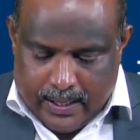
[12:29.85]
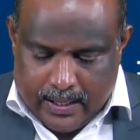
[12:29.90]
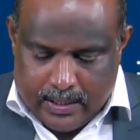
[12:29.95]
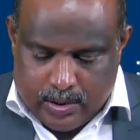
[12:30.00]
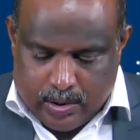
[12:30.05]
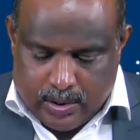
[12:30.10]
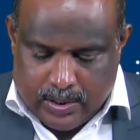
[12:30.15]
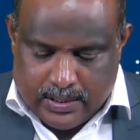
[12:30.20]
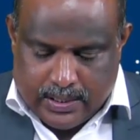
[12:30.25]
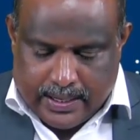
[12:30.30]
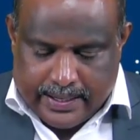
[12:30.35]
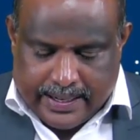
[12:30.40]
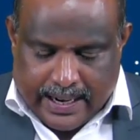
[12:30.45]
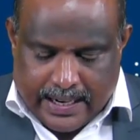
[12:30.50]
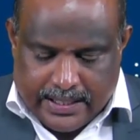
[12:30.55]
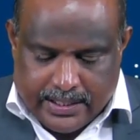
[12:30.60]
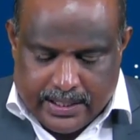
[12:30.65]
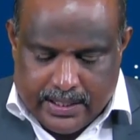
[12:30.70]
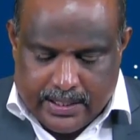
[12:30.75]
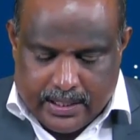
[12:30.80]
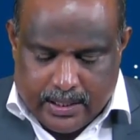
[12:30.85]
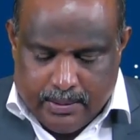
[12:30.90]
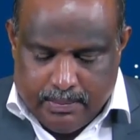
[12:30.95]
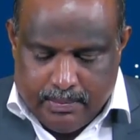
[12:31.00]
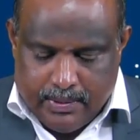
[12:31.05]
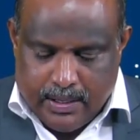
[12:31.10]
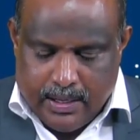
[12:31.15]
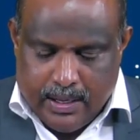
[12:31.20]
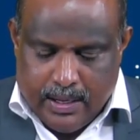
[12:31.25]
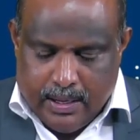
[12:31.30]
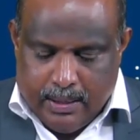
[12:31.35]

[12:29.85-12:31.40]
So this is a transient term